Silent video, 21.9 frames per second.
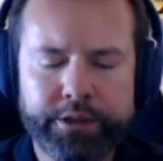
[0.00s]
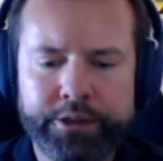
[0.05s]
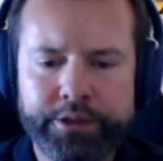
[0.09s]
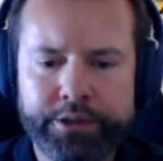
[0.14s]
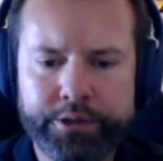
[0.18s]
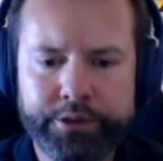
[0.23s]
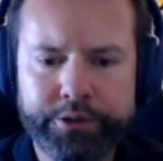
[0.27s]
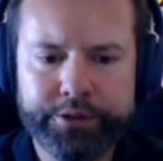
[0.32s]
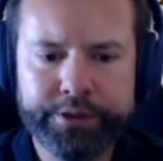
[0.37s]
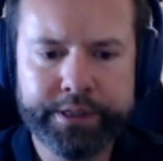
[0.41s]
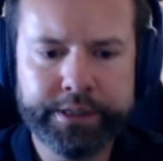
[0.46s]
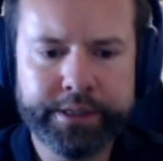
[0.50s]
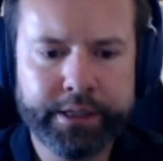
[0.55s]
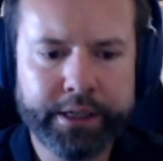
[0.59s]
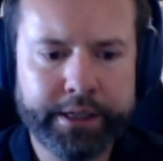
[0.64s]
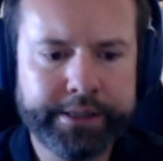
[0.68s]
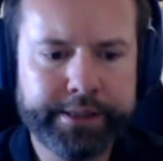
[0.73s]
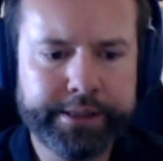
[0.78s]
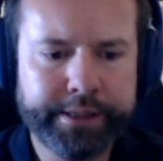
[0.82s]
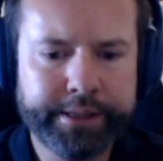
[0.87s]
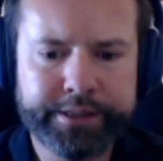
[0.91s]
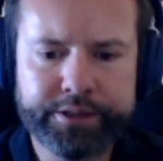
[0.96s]
use a
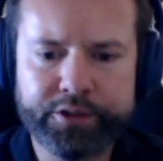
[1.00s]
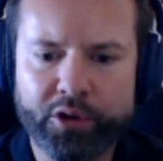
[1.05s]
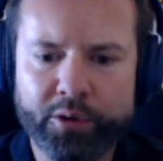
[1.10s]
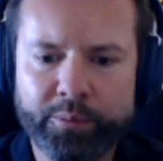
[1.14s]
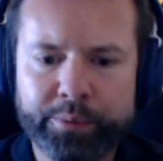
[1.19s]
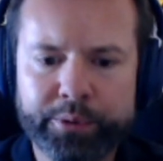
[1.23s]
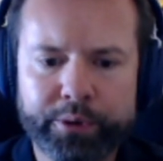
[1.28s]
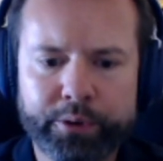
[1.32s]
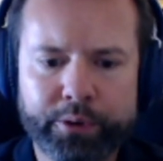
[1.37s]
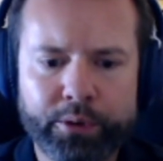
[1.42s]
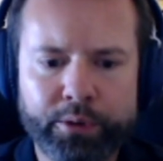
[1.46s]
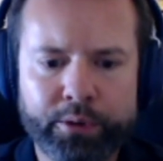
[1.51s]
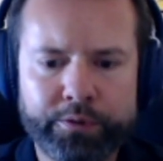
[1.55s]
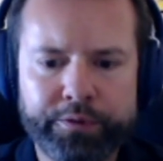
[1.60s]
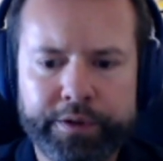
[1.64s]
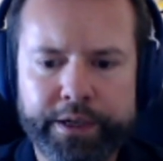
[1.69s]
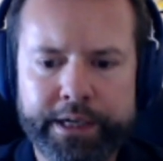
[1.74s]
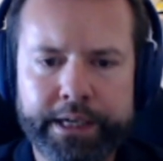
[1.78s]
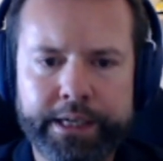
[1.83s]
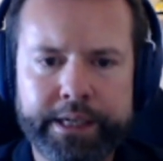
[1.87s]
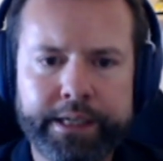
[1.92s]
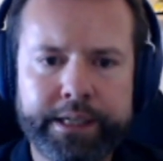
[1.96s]
nice example of
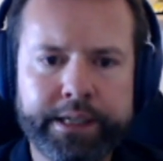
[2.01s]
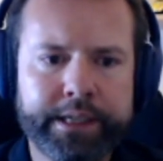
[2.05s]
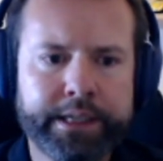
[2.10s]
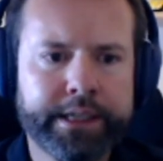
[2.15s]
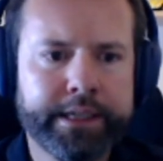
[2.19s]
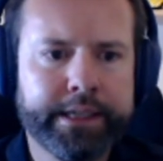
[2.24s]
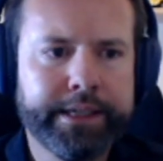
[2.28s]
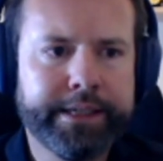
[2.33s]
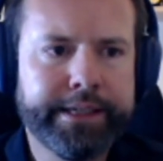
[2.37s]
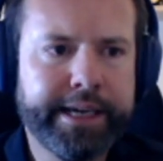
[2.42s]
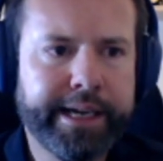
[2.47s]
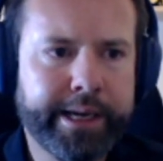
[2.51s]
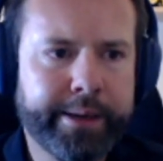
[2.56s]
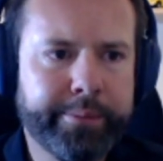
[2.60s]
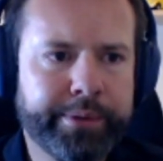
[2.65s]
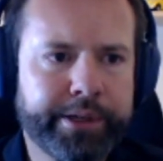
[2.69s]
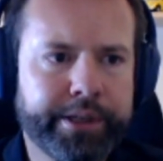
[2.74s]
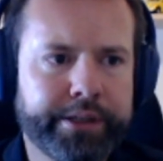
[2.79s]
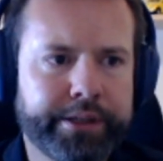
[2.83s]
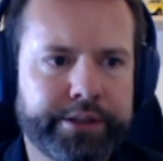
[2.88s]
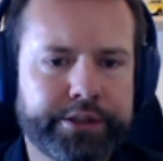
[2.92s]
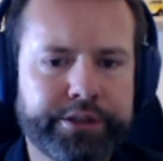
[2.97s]
a
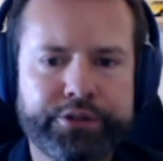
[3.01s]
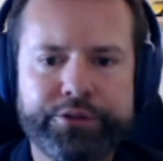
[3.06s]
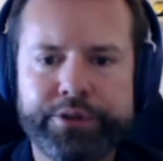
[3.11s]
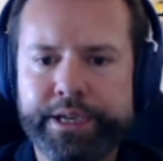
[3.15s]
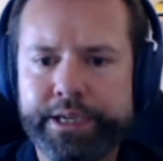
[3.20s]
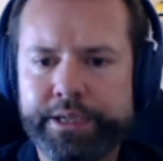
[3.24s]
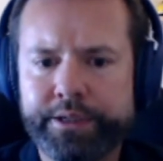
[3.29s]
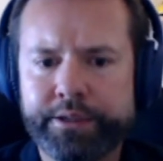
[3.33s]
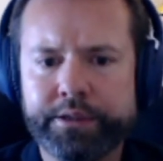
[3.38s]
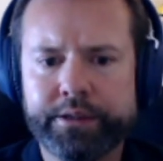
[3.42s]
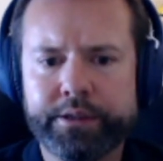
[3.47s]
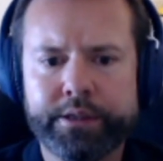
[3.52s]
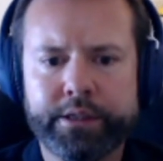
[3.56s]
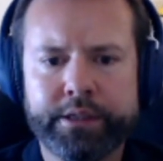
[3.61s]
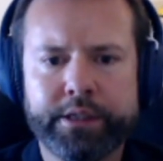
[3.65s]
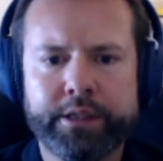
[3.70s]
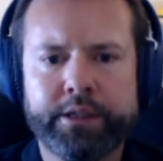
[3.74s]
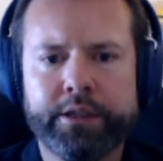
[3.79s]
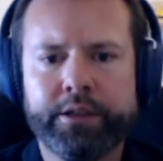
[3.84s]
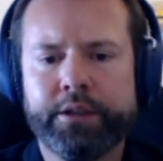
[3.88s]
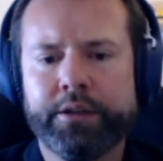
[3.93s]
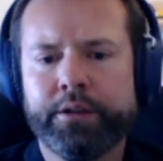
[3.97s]
tabbed screen
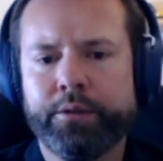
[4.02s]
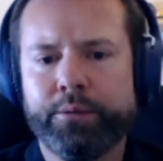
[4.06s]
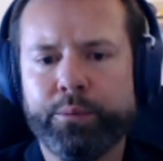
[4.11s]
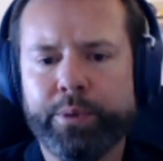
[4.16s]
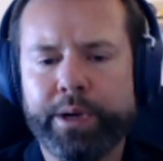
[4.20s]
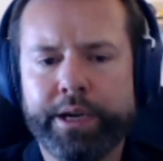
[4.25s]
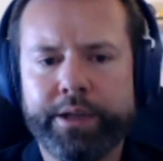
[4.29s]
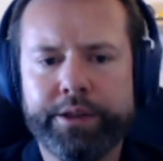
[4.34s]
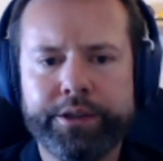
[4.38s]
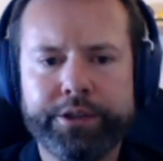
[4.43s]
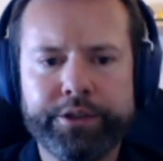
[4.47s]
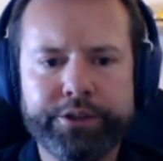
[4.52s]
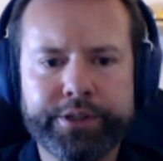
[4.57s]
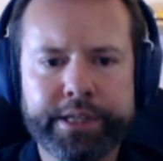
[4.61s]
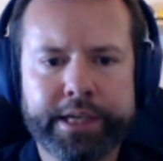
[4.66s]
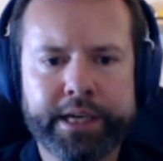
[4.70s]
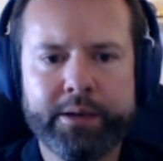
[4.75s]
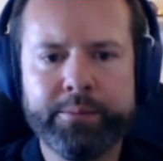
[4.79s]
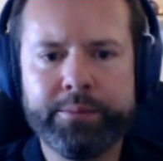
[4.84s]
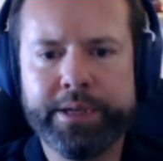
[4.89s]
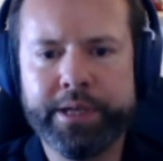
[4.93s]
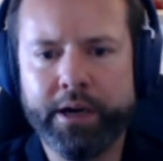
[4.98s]
where the user
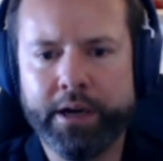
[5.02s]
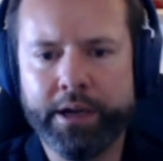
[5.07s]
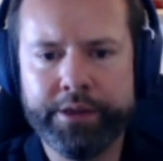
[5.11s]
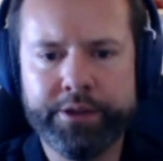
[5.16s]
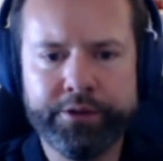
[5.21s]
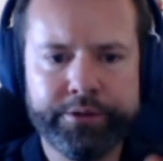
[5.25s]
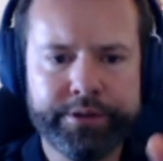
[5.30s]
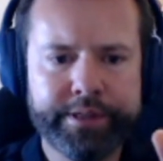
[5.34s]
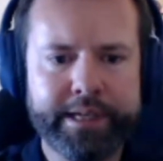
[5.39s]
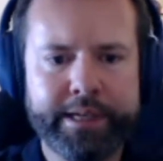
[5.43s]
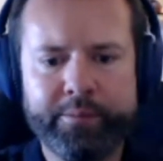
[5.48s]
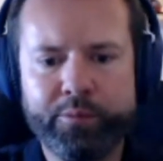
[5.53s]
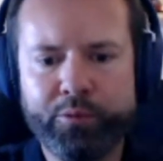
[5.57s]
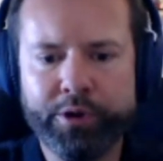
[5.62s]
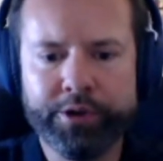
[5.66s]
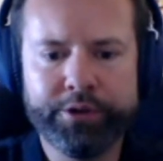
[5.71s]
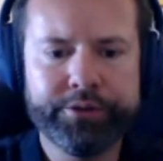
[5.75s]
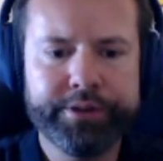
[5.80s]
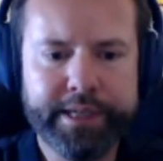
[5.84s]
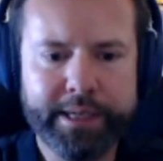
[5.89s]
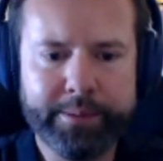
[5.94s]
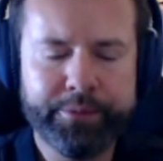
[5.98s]
can be either on tab 1
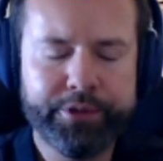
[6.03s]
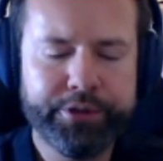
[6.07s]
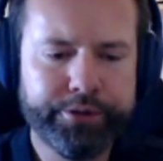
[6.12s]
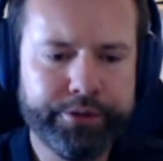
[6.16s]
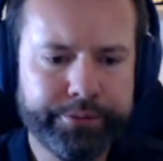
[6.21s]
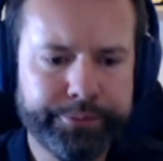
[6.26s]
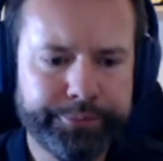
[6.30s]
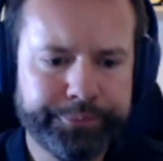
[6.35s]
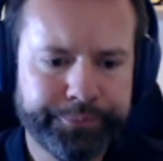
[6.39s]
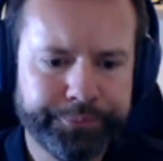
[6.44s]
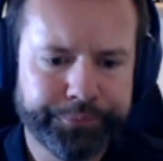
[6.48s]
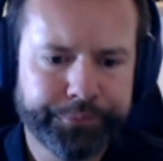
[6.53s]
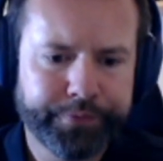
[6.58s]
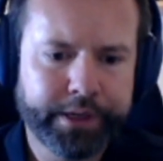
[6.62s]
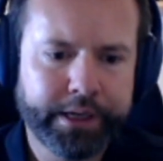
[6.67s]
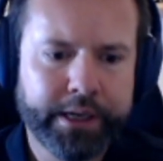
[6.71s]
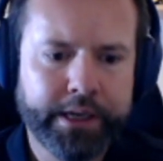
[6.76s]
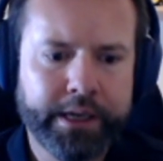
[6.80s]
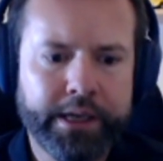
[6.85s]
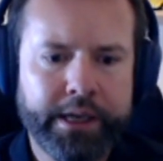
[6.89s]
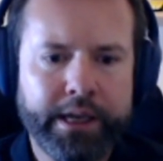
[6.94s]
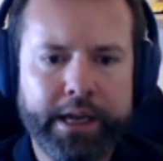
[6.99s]
or tab 2.
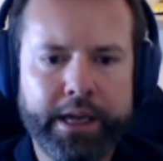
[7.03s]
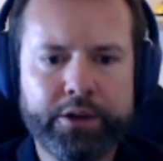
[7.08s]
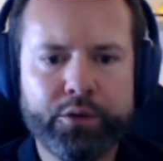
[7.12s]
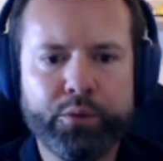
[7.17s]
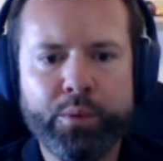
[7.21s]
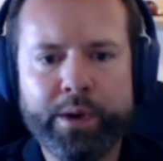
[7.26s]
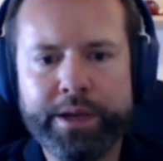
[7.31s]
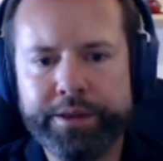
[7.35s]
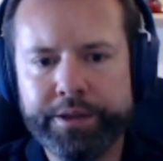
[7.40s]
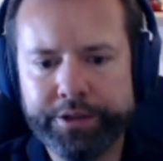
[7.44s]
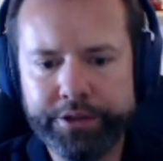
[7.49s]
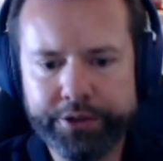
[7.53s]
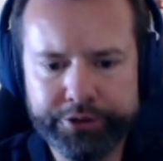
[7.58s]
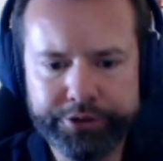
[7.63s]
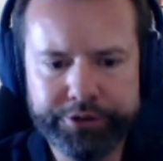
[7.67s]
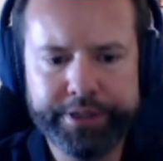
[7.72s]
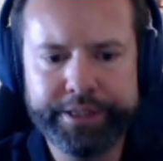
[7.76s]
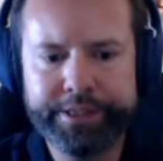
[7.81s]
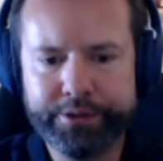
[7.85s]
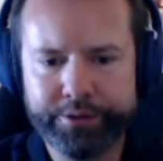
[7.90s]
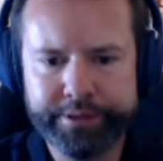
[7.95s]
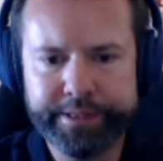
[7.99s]
And when the user
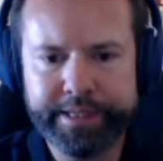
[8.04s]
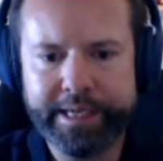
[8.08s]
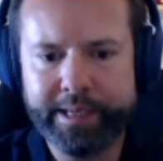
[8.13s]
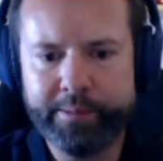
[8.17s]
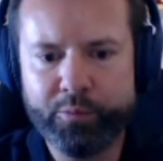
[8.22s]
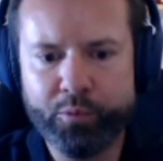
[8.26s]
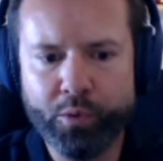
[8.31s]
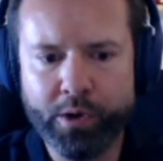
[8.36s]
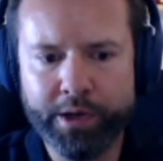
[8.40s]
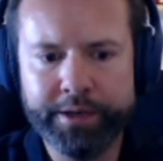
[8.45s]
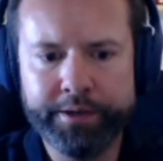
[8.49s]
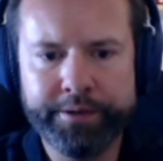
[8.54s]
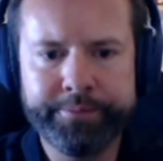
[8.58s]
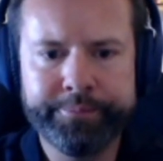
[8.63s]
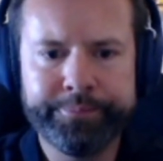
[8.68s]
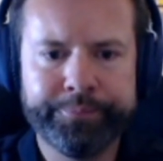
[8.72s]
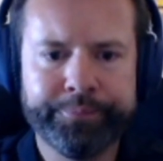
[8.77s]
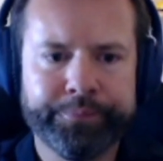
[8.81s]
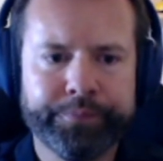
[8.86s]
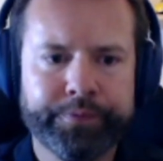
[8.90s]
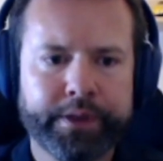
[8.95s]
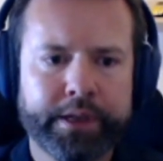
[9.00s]
is on tab 1,
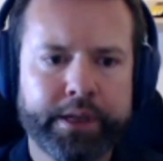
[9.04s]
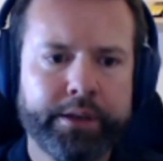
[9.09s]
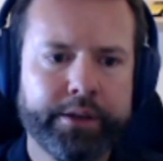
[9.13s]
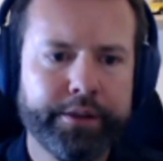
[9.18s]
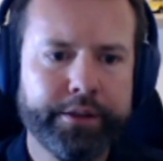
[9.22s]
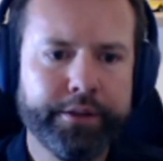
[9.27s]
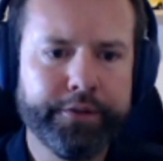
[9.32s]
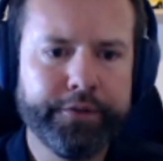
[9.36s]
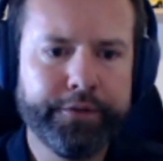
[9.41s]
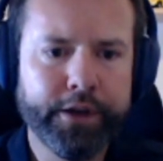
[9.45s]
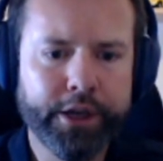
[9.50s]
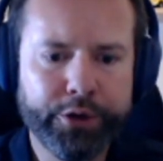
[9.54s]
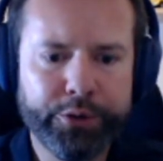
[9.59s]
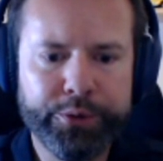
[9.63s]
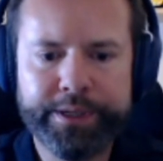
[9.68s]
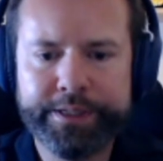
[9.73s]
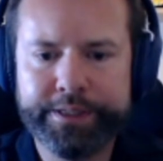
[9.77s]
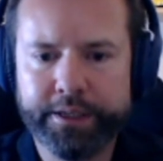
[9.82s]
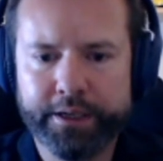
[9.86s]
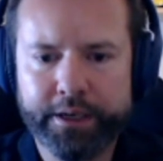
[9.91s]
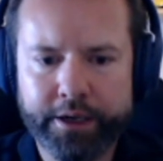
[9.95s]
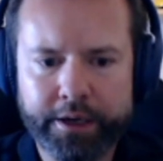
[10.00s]
the flow
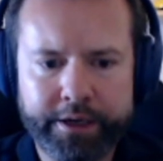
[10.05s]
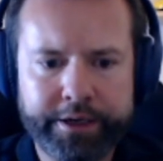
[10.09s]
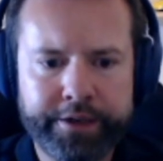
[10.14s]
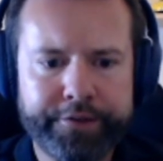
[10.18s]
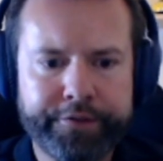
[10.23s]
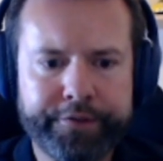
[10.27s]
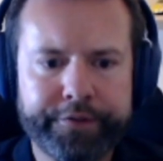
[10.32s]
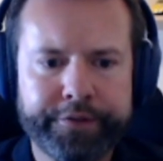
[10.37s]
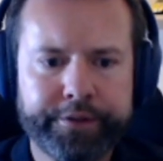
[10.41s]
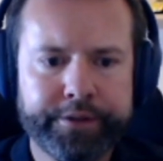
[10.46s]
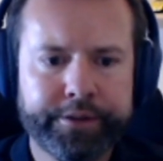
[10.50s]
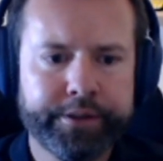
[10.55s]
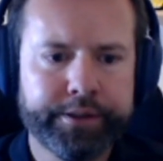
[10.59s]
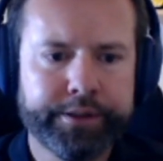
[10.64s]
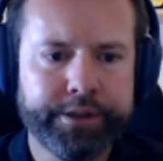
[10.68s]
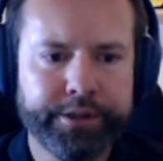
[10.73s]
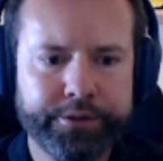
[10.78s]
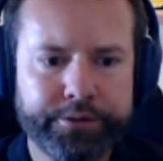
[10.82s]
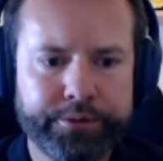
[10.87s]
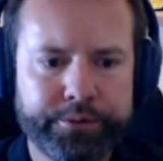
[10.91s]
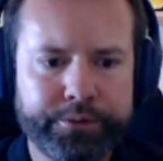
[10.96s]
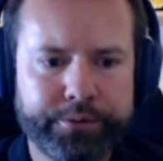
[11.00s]
is alive,
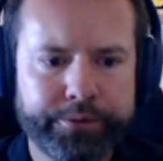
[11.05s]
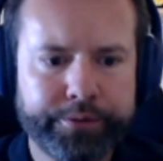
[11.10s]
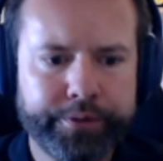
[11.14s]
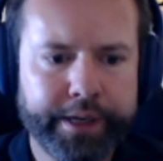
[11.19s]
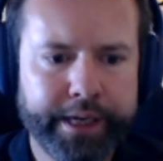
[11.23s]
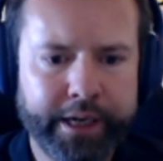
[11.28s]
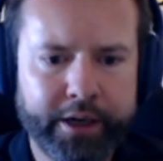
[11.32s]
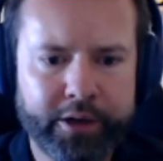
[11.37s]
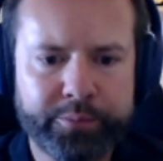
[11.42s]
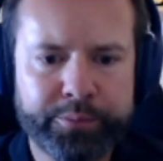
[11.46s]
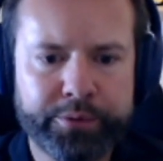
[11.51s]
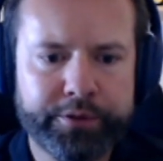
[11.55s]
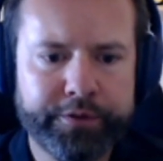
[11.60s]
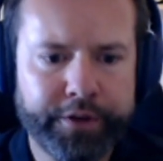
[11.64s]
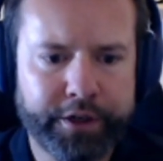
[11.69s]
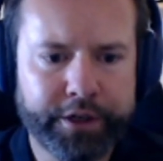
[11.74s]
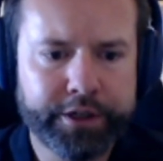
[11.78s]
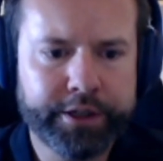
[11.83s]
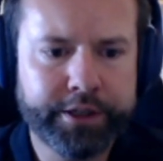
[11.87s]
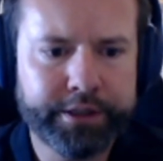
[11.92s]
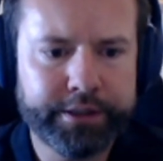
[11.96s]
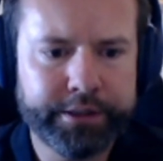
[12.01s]
so the output
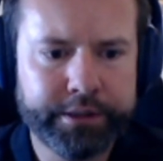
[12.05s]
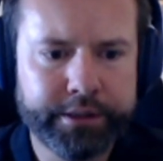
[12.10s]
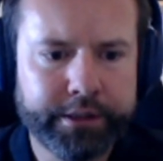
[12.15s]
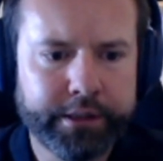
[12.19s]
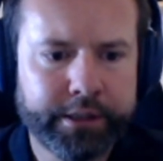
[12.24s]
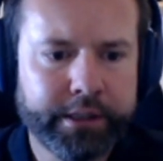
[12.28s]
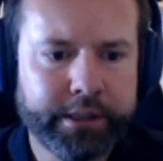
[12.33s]
function